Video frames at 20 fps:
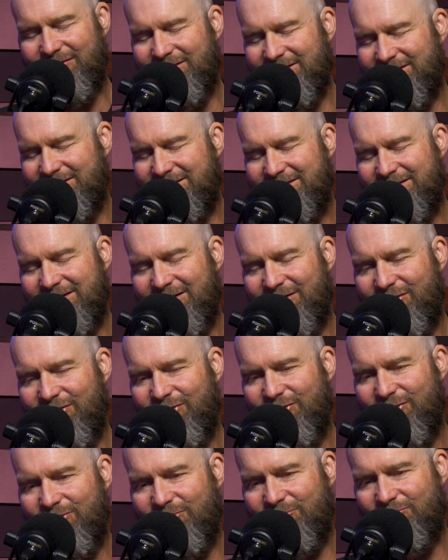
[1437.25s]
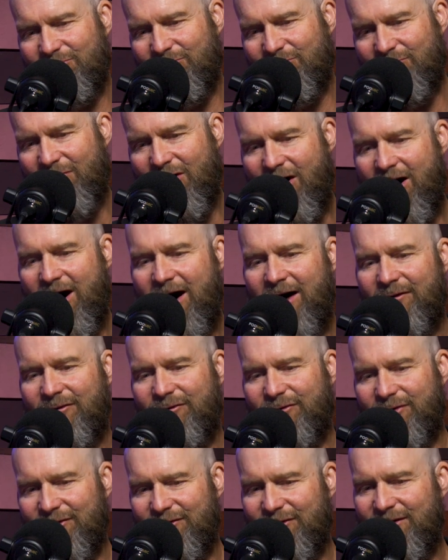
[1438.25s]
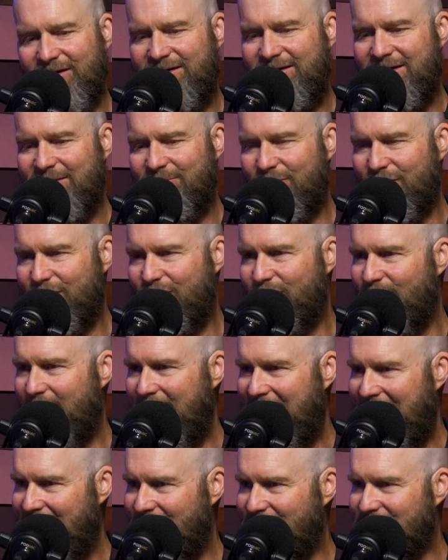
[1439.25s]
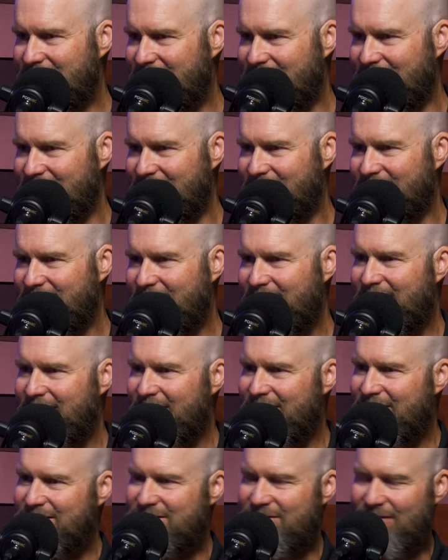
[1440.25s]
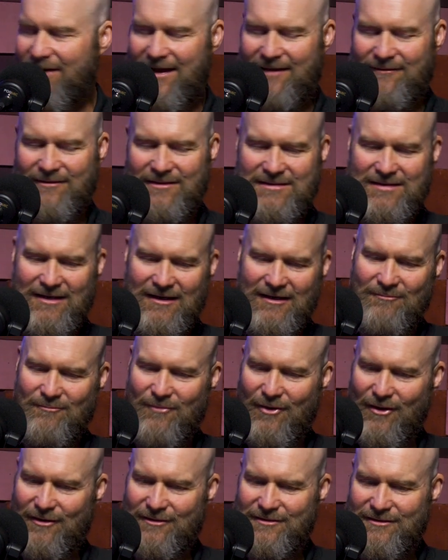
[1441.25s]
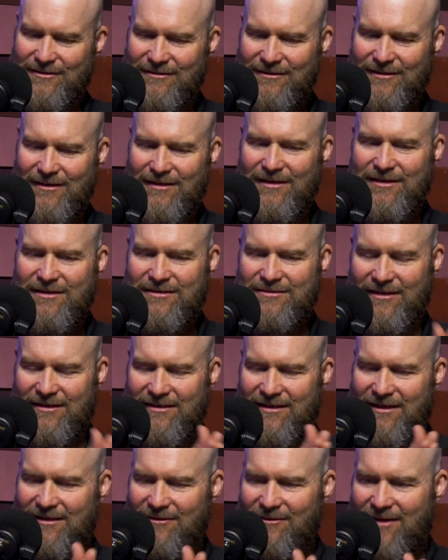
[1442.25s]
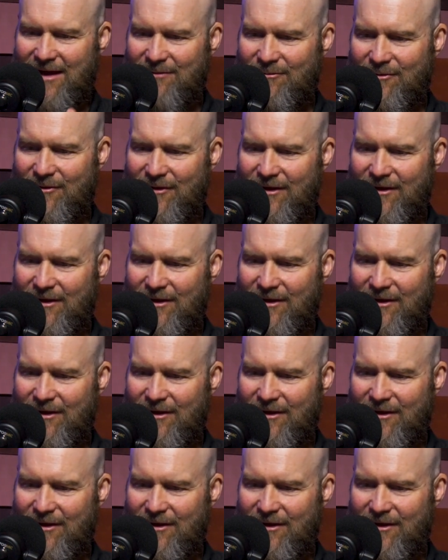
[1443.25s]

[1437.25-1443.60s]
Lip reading: so often the typical outcome. So I haven't set up margin. So I didn't able